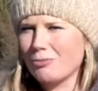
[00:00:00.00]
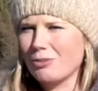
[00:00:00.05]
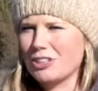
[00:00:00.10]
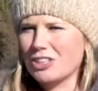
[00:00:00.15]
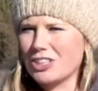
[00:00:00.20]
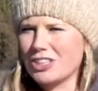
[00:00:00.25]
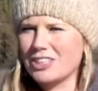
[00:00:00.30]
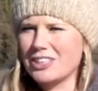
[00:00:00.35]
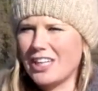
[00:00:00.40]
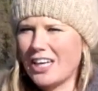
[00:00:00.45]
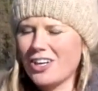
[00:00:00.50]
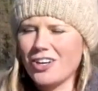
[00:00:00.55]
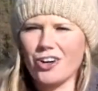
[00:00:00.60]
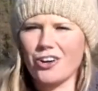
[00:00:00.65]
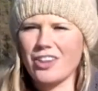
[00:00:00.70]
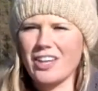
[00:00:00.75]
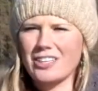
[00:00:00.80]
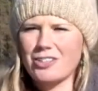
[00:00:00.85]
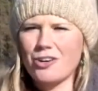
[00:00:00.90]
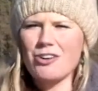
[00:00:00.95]
which they
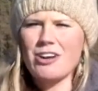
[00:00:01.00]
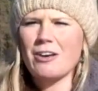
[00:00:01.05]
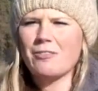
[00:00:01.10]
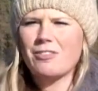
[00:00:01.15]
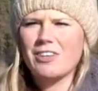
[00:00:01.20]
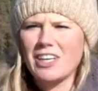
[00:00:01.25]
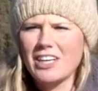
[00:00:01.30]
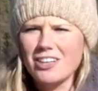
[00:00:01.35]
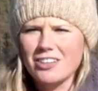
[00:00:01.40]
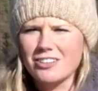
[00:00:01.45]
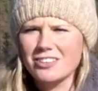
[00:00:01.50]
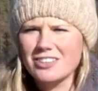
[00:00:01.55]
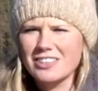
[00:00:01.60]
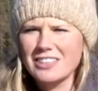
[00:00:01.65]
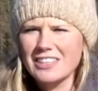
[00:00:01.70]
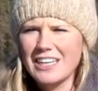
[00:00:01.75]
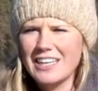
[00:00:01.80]
don't have gills.